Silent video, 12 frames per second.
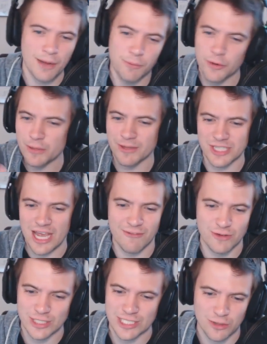And pretty much
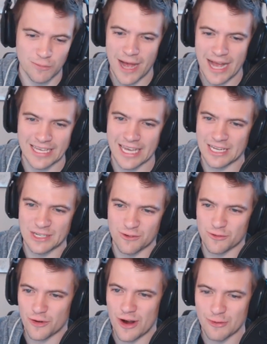every single
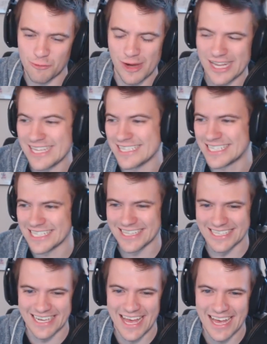backhand in front went
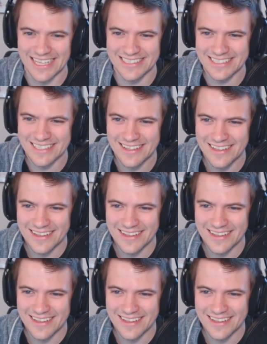into the net.